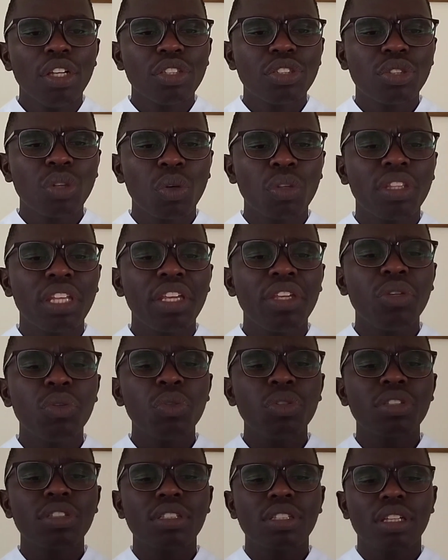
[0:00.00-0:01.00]
So they
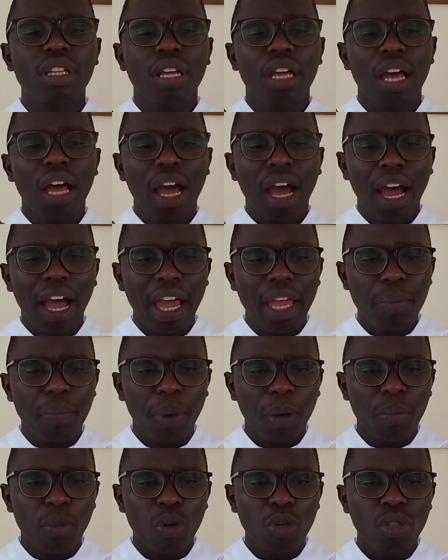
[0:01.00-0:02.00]
used
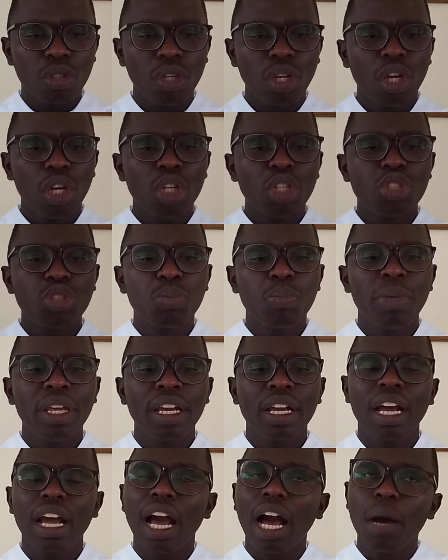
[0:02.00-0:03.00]
hyperbole to
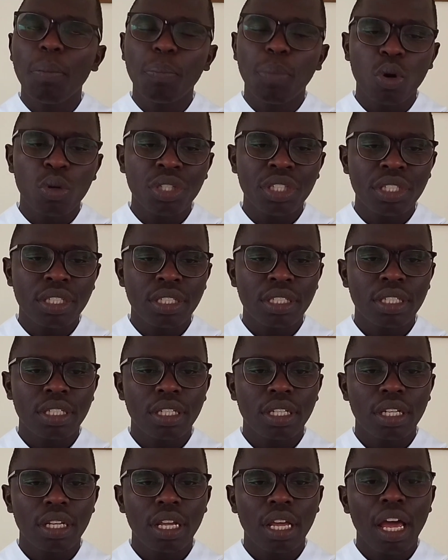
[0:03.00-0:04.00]
make a point,
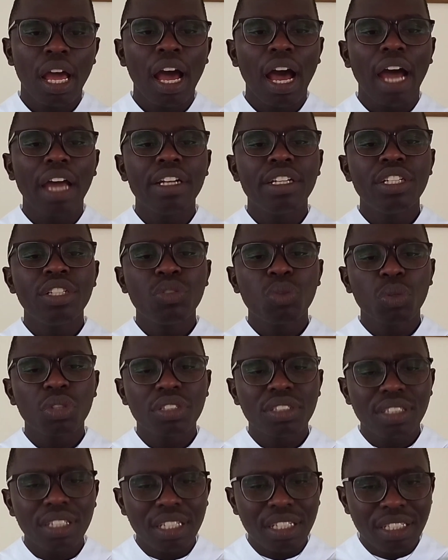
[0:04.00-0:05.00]
and it
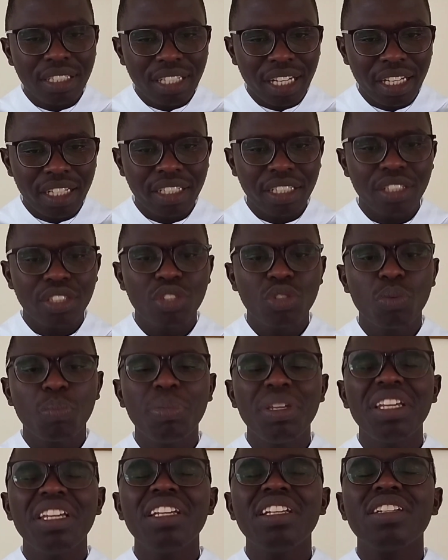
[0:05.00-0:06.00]
was intended to
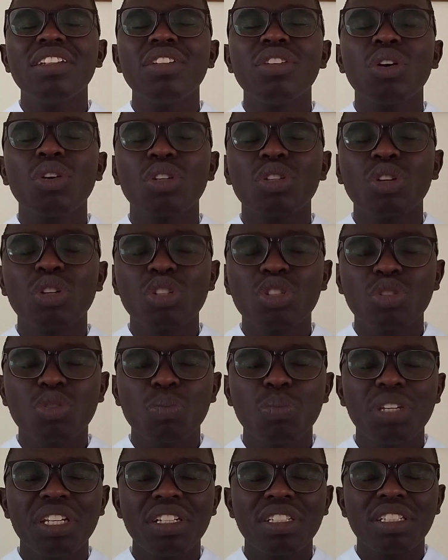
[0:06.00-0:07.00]
be not
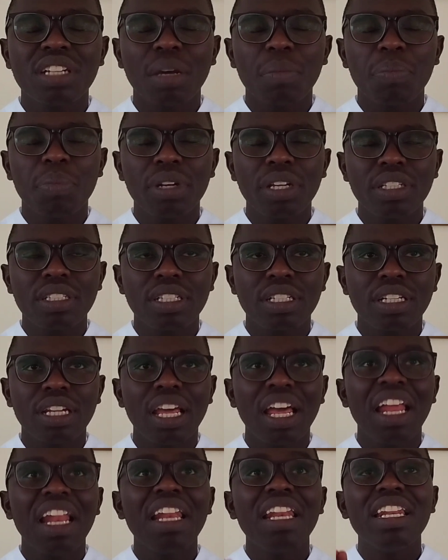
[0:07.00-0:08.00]
to be
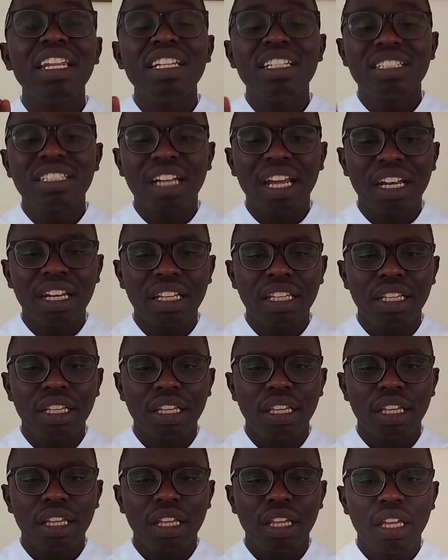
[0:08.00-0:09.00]
interpreted literally.
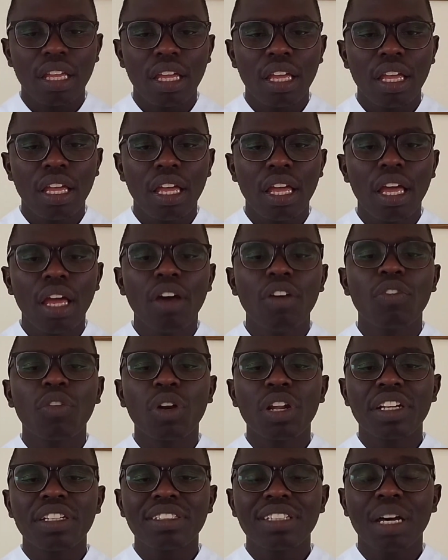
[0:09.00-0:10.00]

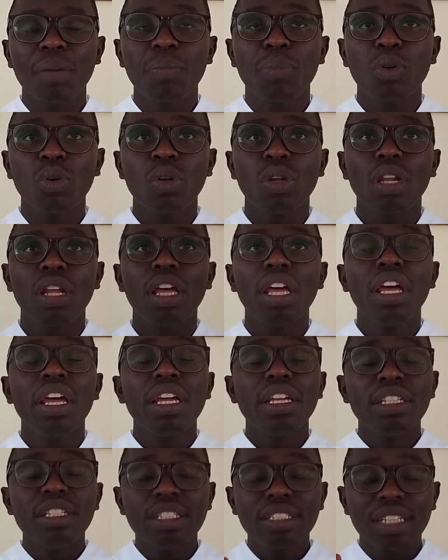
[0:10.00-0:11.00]
For example,
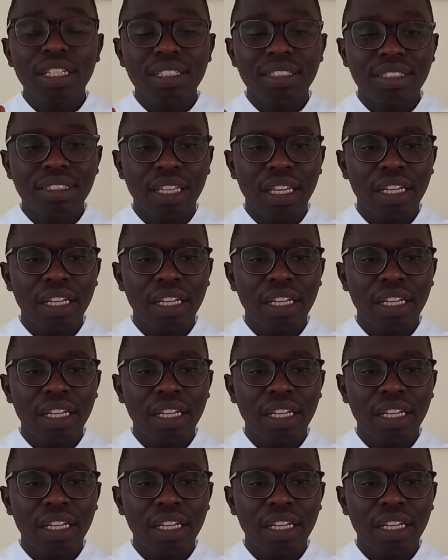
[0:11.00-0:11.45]
Jesus